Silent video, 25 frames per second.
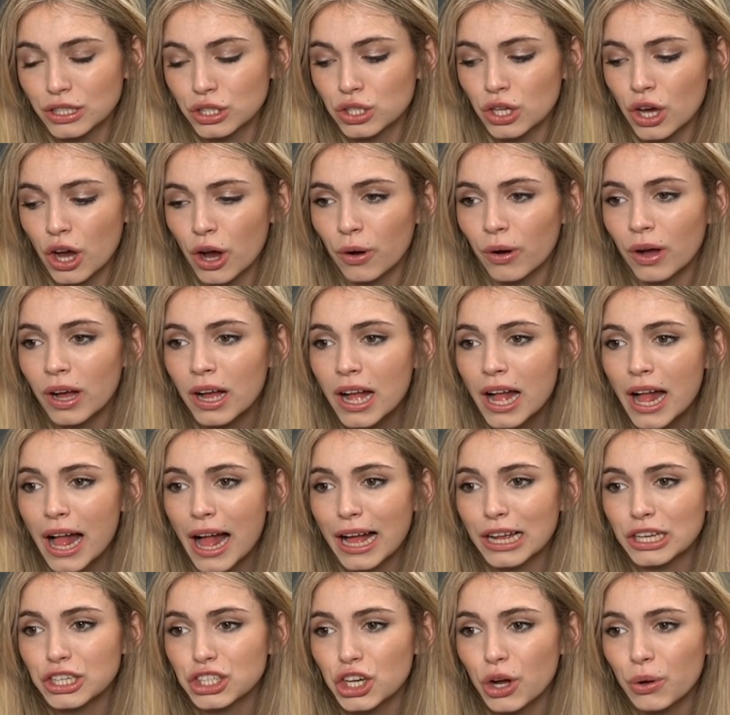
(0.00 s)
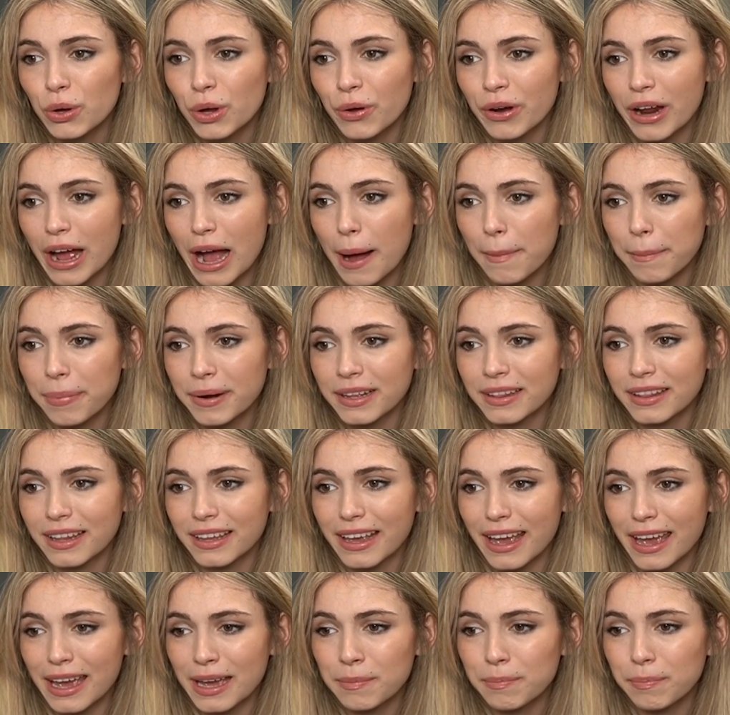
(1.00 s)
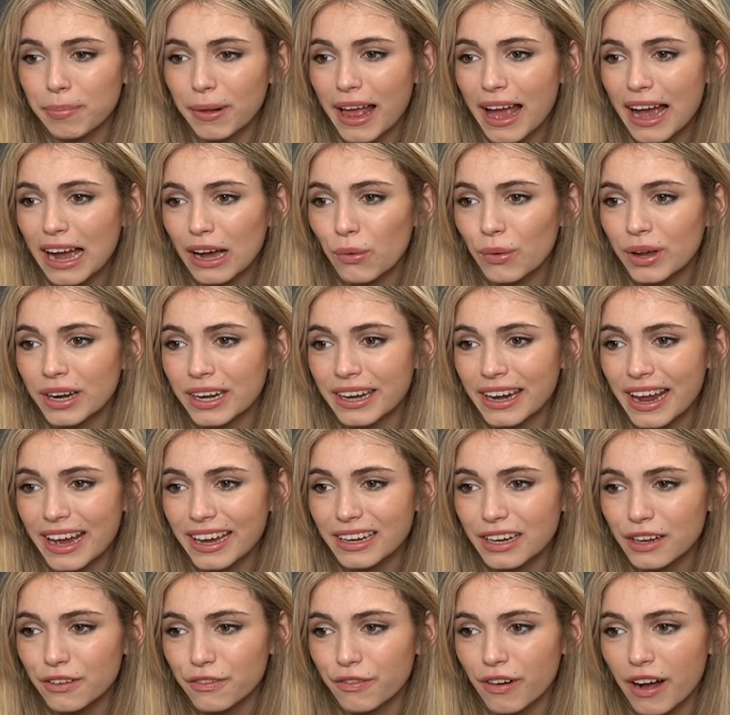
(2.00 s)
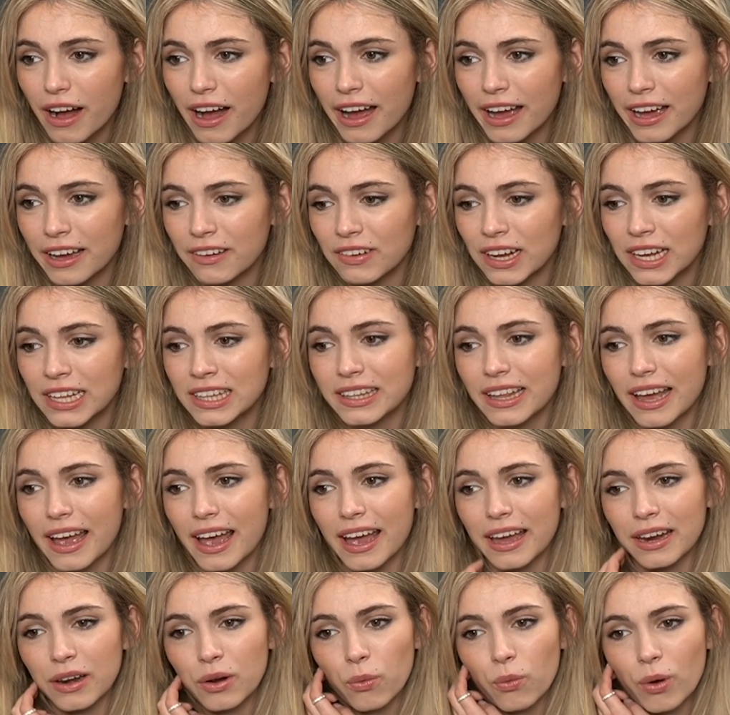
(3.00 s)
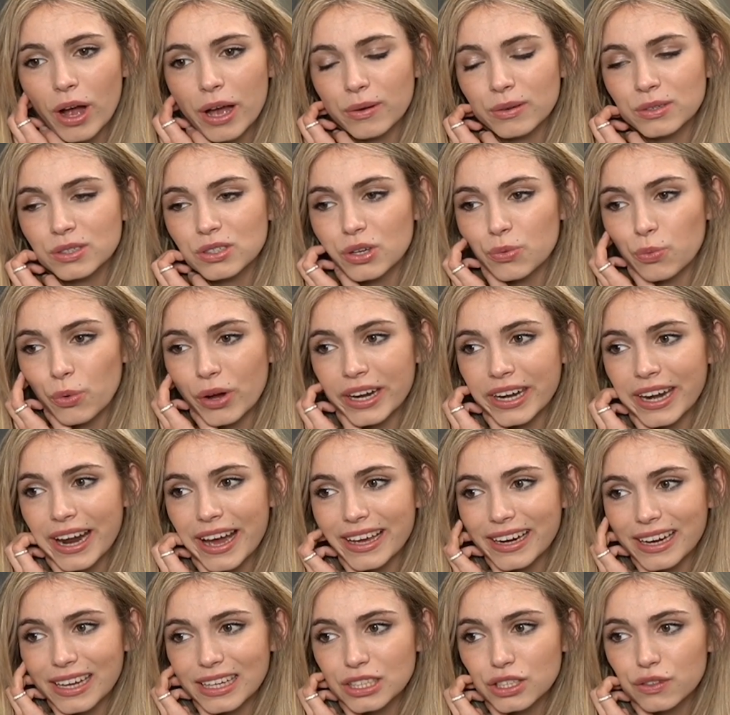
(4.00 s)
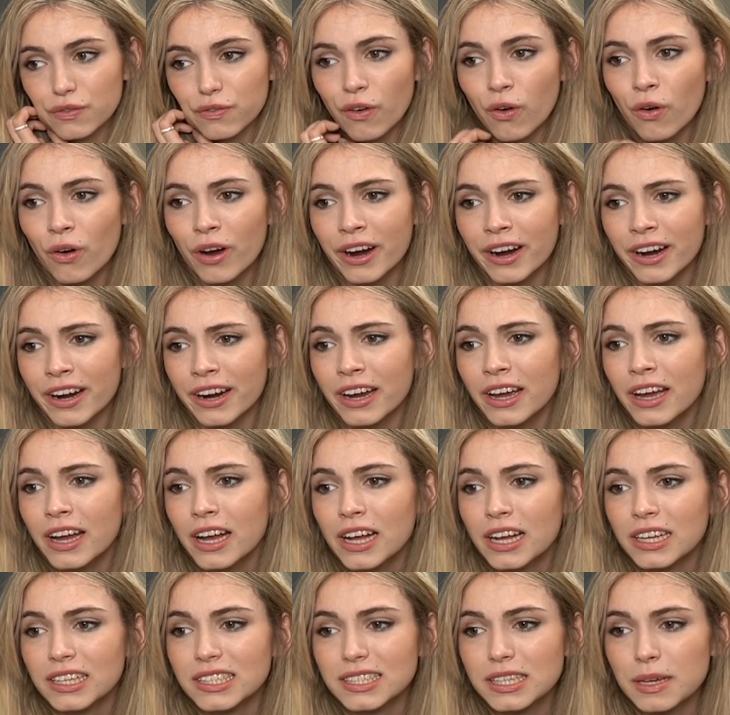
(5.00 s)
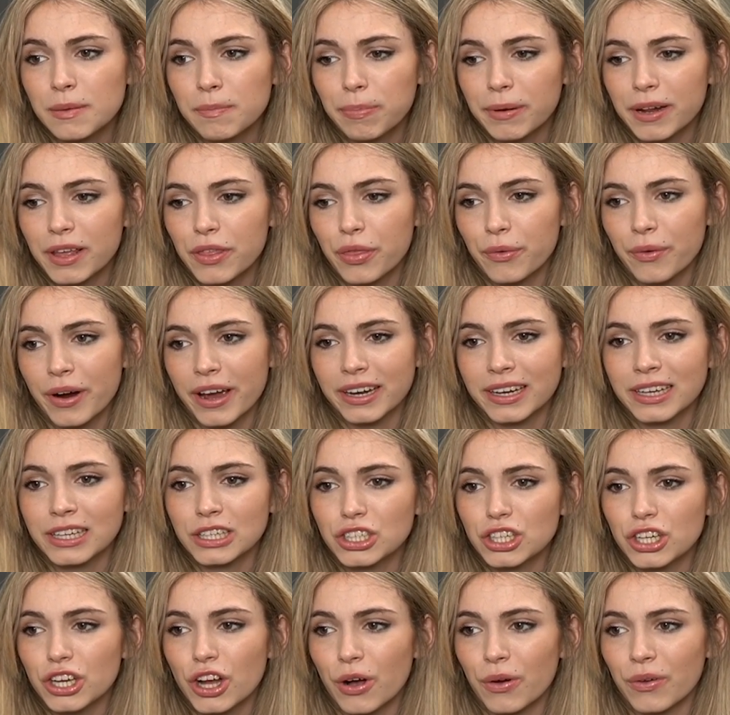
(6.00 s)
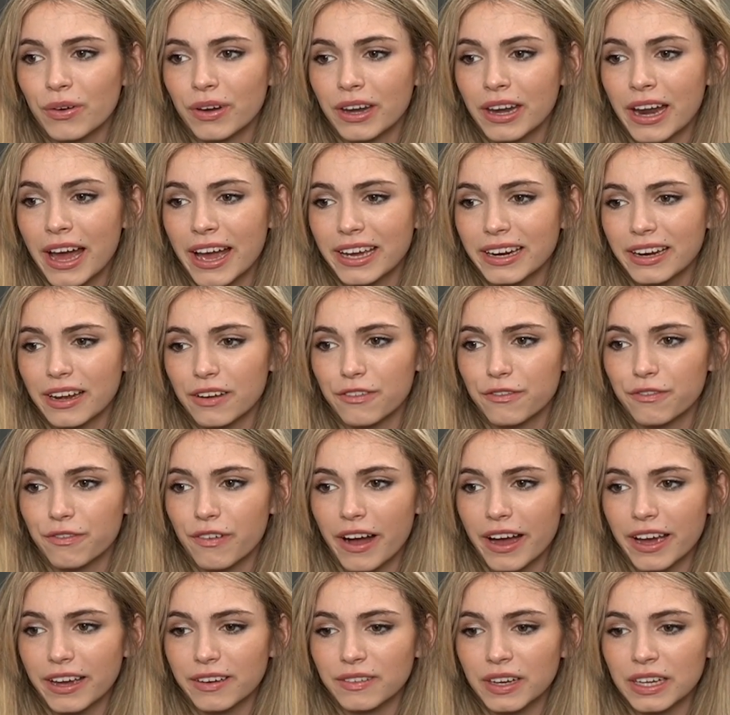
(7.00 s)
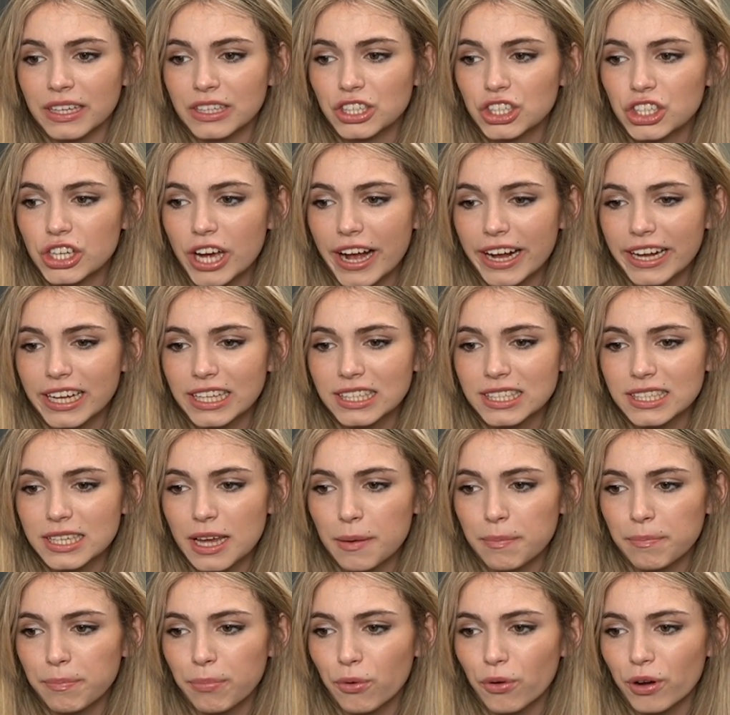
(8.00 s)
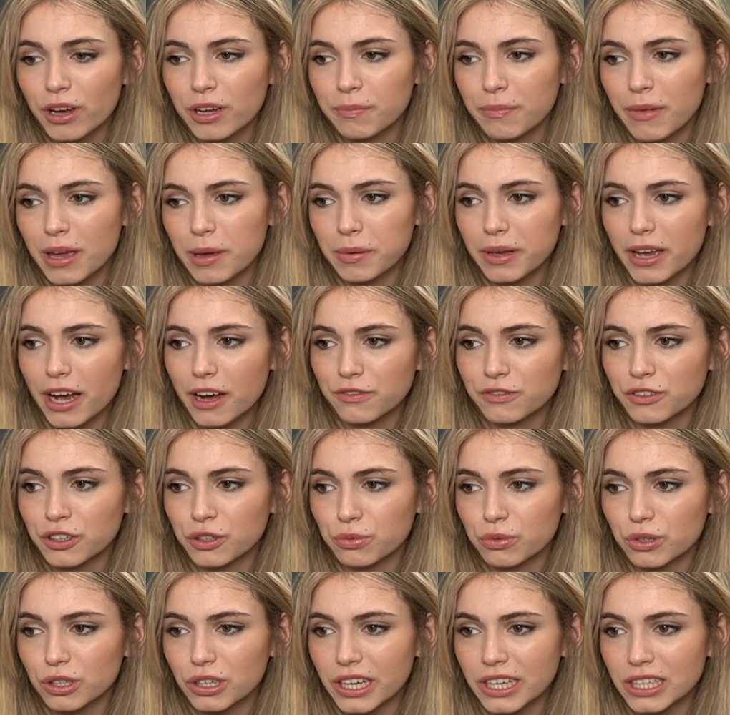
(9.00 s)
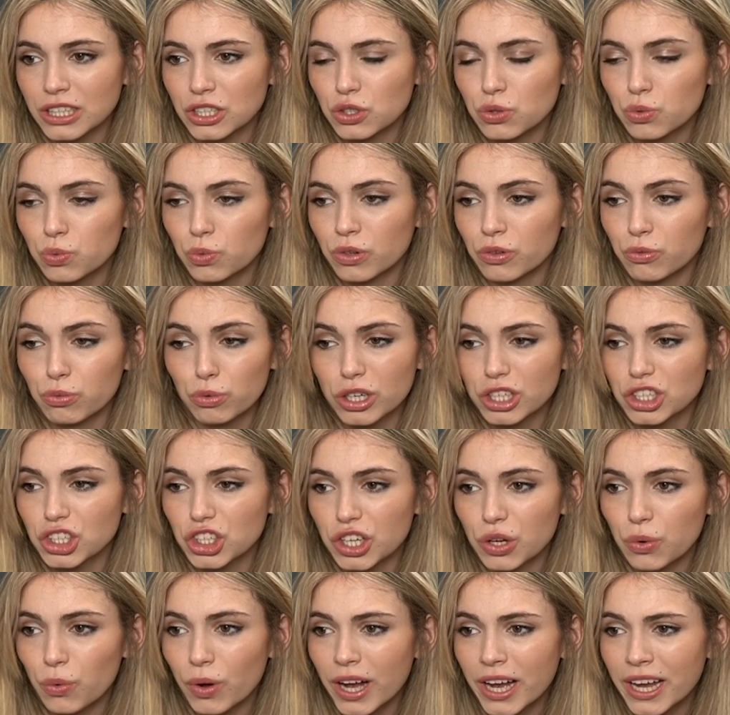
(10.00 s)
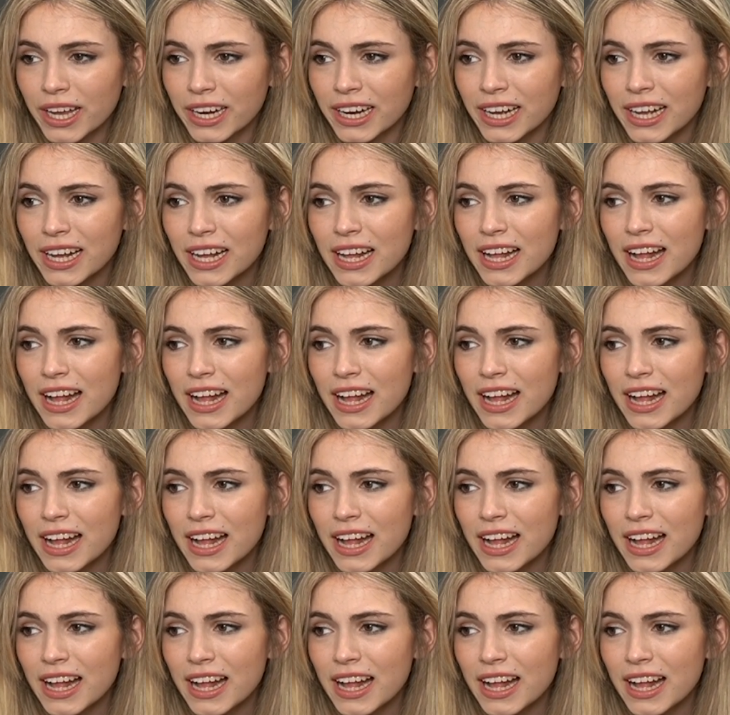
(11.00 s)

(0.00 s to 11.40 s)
So I'll show you what happened in the game. Black went knight e5, and then white went knight h4, simply threatening to go knight f5 check at some point, maybe after rook g1.